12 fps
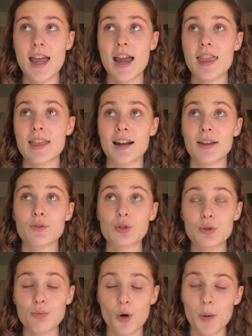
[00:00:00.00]
And then I have
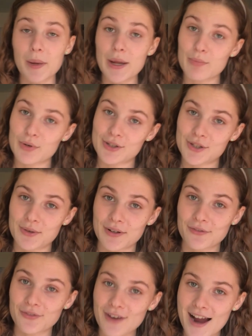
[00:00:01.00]
two more papers due on
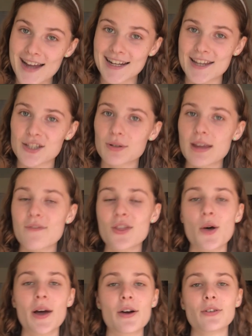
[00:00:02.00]
Friday. So even
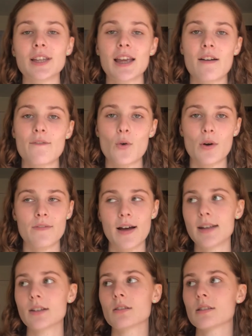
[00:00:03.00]
though I only have four
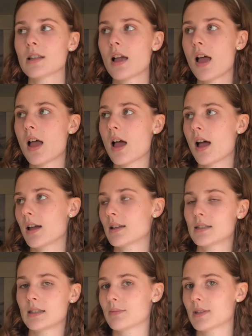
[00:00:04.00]
finals, it
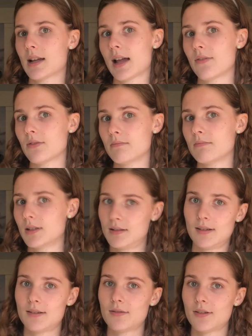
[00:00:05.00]
seems like I have a
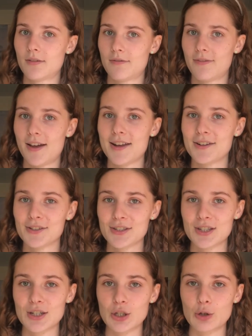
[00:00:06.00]
million of
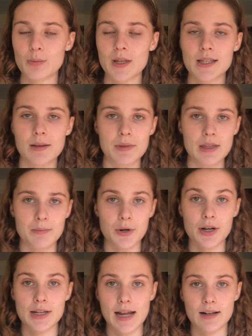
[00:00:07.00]
finals to do, but some of them are
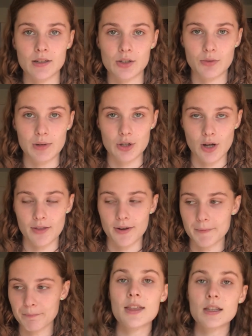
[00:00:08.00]
connected to each
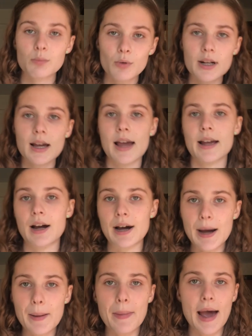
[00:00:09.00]
other. This morning I got
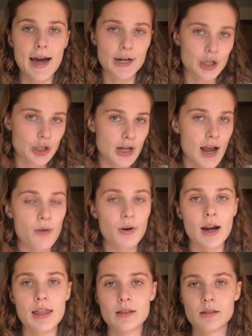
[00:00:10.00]
up, had a shower,
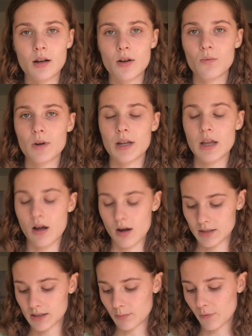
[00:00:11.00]
and then started working
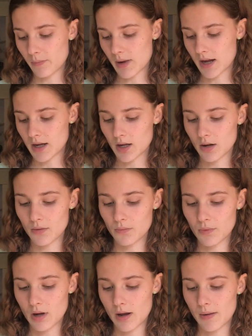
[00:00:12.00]
on some of my
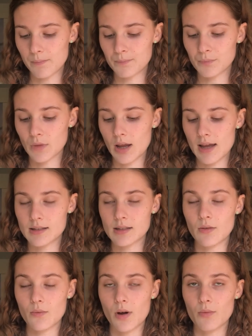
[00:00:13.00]
um,
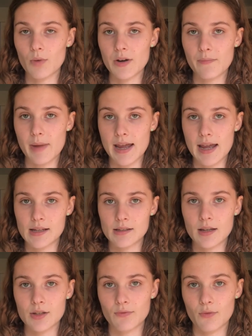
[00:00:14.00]
on one of my
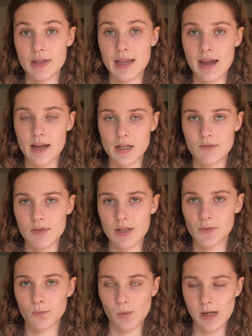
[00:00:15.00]
essays for the end of
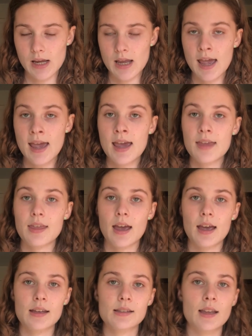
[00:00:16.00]
this week.
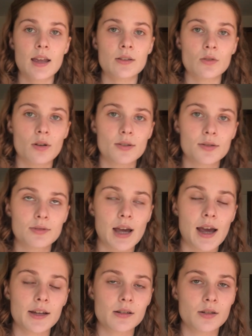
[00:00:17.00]
That essay is also
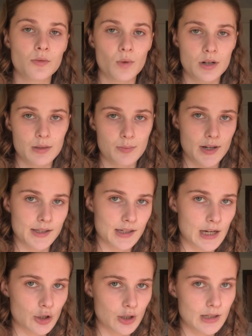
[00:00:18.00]
tied to one of the
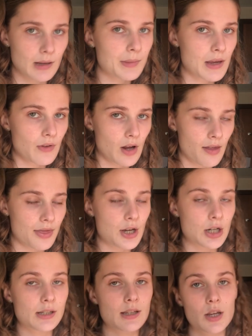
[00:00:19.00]
presentations I'm giving on
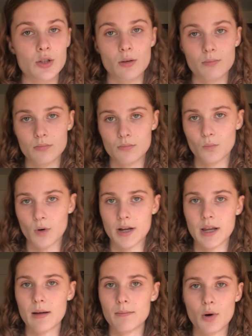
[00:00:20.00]
Thursday, so I'm
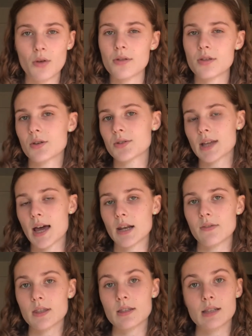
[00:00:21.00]
working on both of those kind
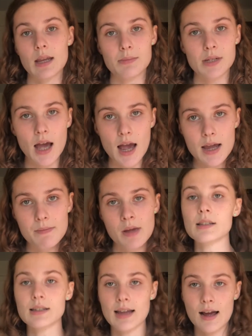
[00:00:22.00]
of at the same time.
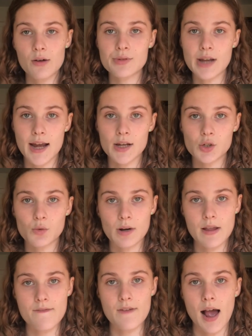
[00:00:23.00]
It's now
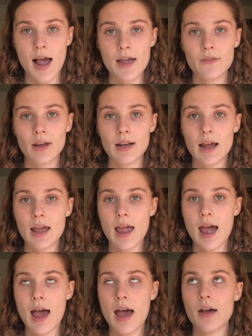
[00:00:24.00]
9.25 and I
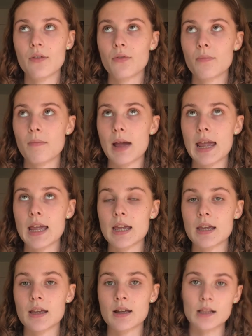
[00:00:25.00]
have
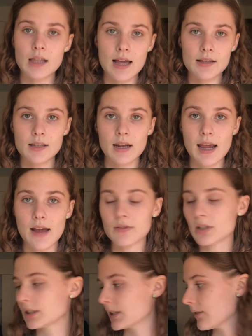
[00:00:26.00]
a class that I have
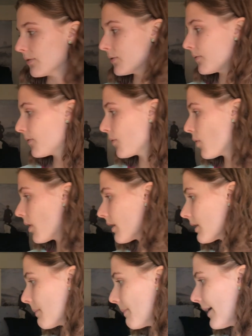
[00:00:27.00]
to leave for
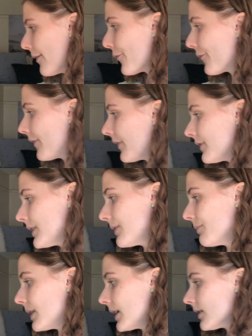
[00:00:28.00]
in about
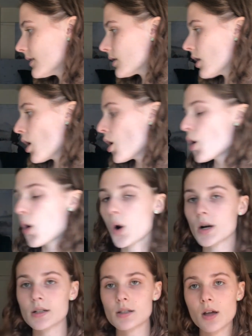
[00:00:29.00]
15 minutes
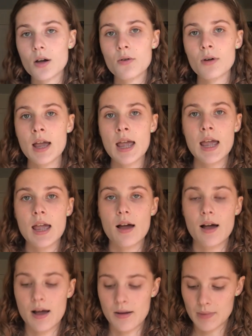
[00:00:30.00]
or so.
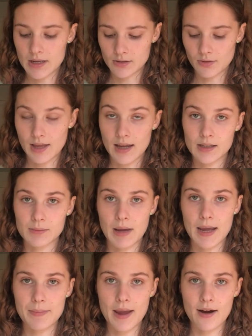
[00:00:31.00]
Um, and so that is
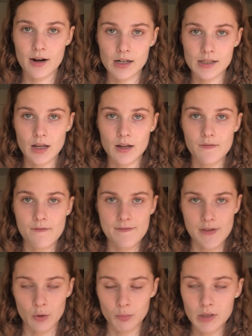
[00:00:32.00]
my Paris on
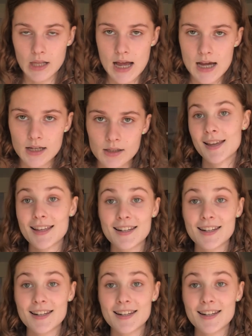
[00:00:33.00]
film class.